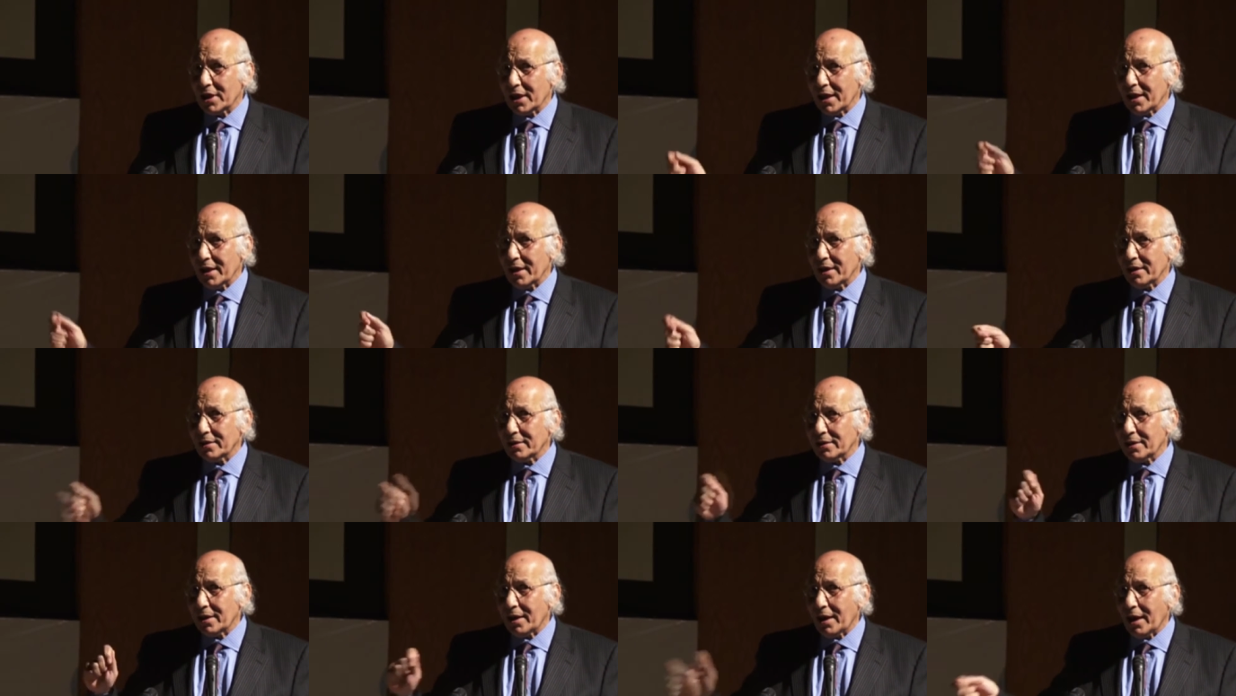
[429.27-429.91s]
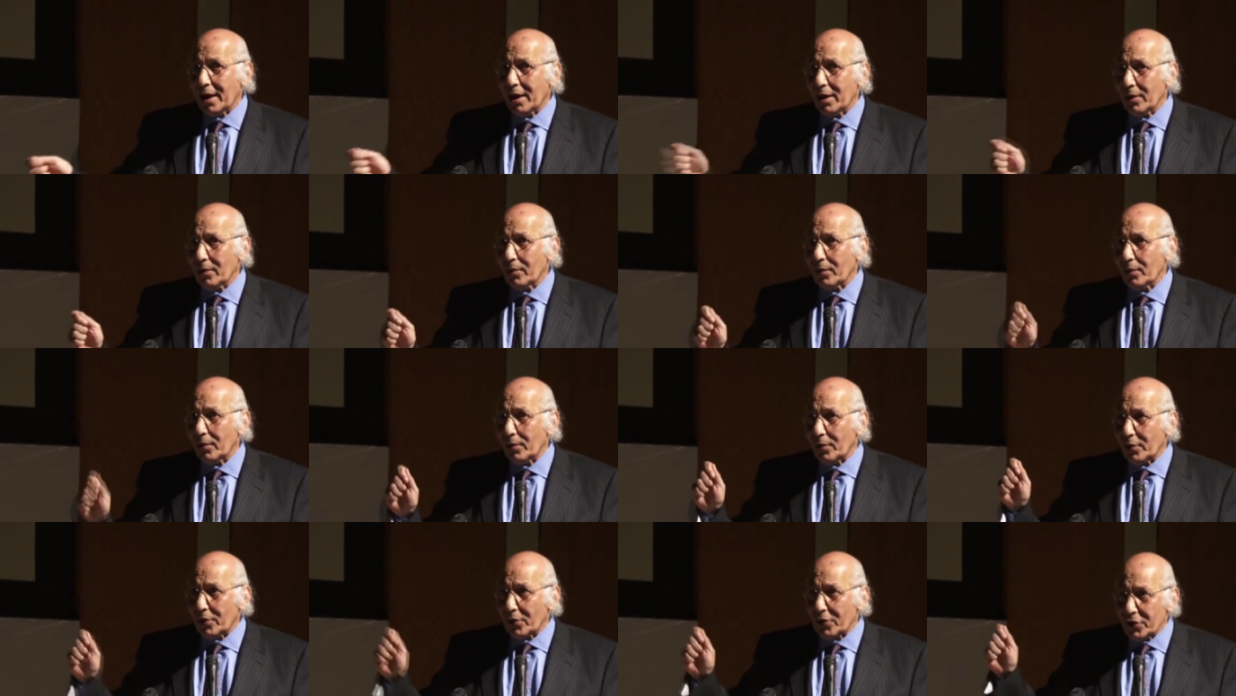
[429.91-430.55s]
and
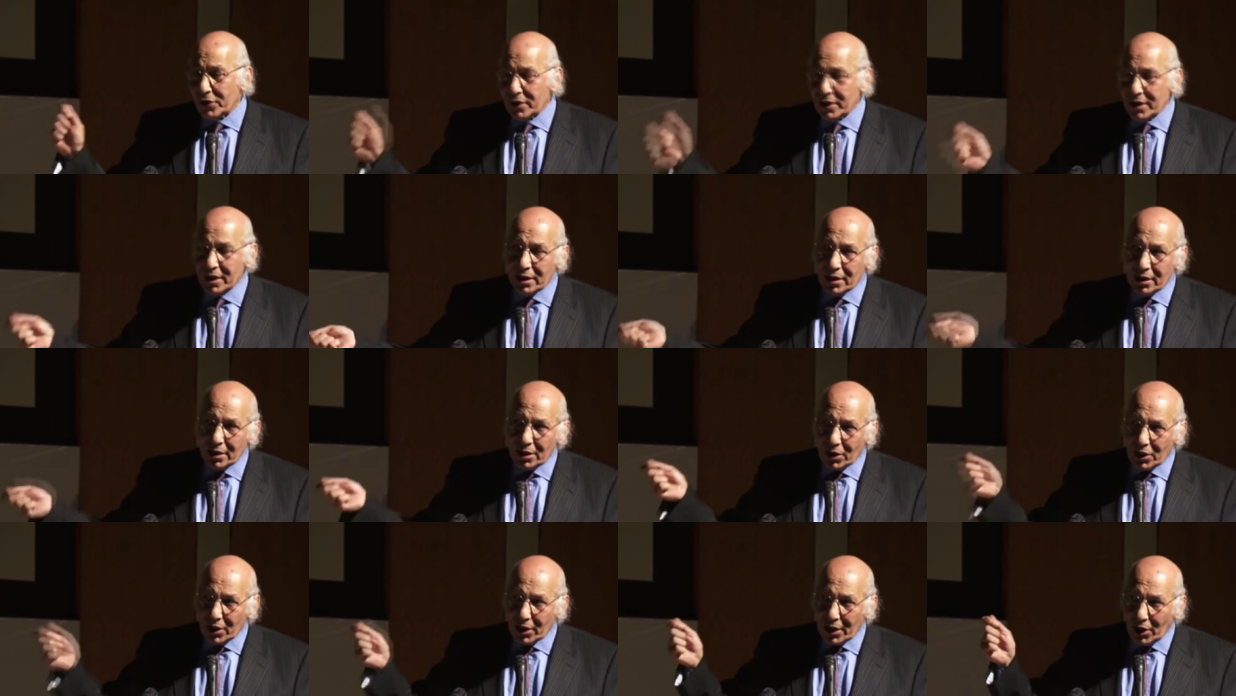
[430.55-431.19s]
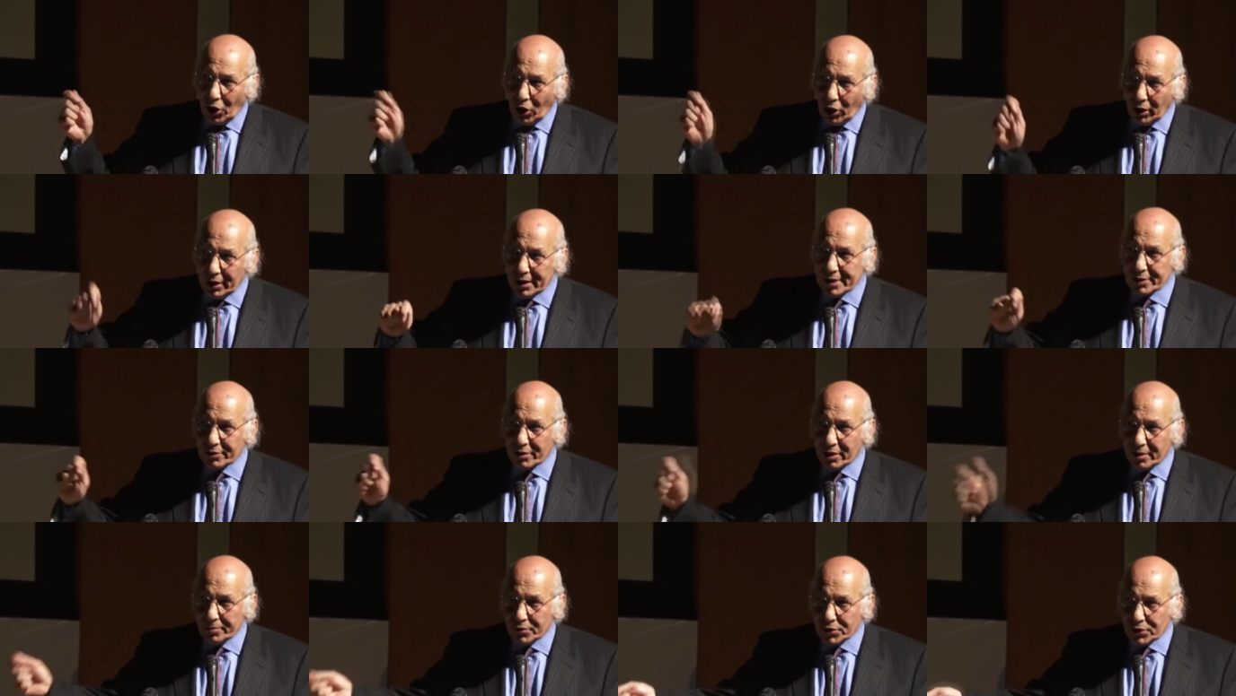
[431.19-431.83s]
how the Holy
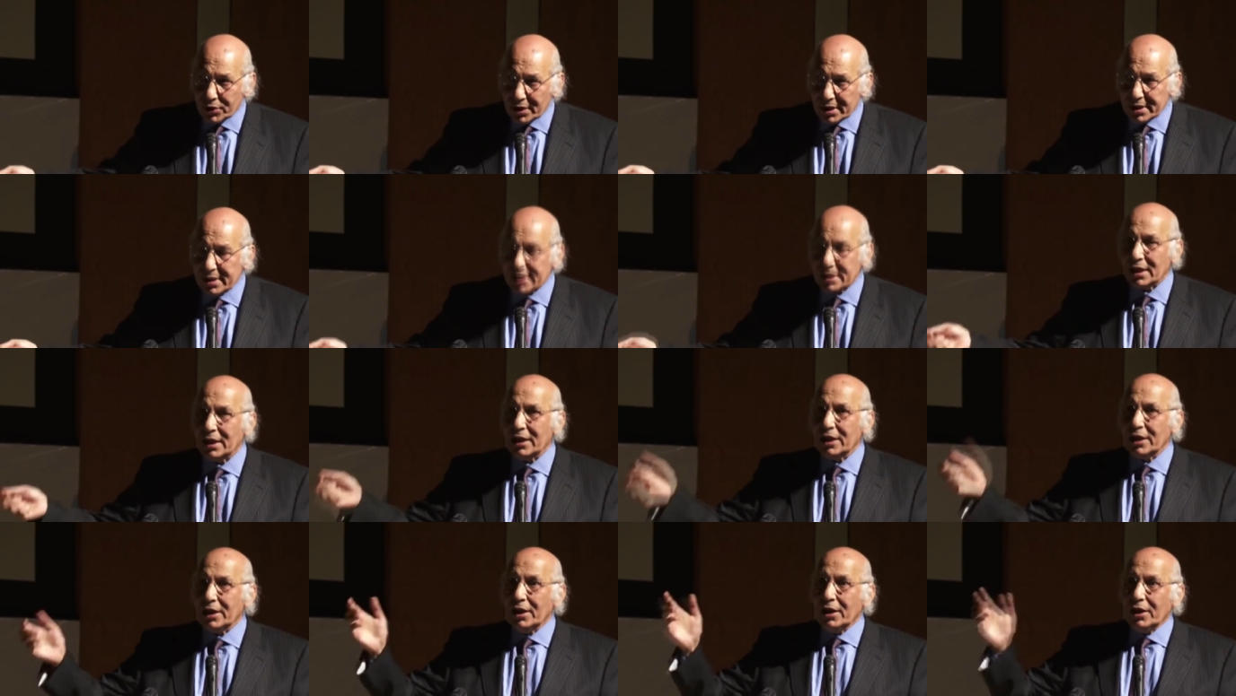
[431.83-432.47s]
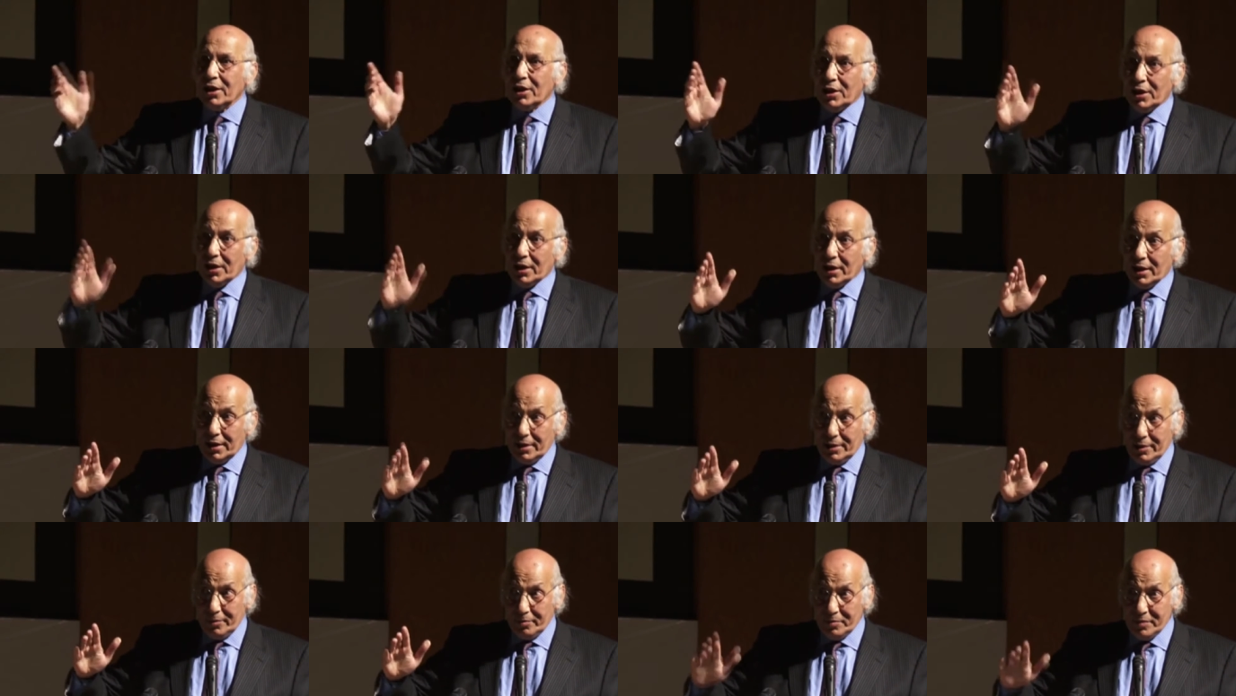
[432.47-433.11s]
Scriptures
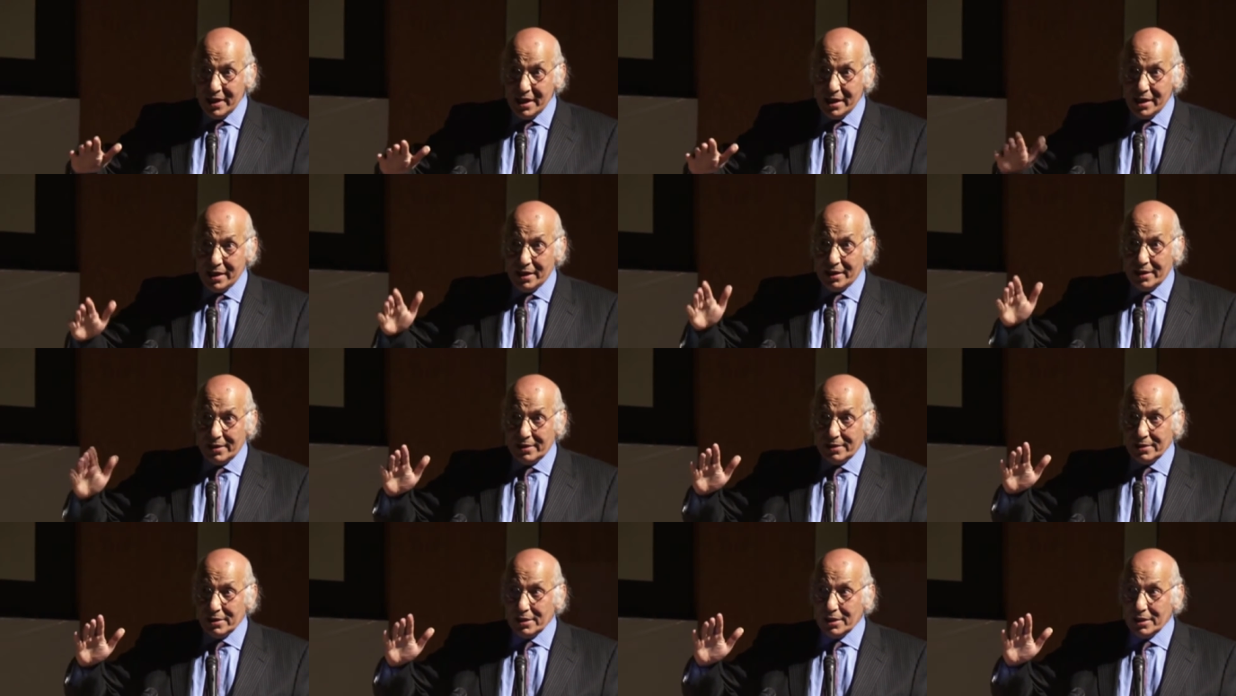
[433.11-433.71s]
be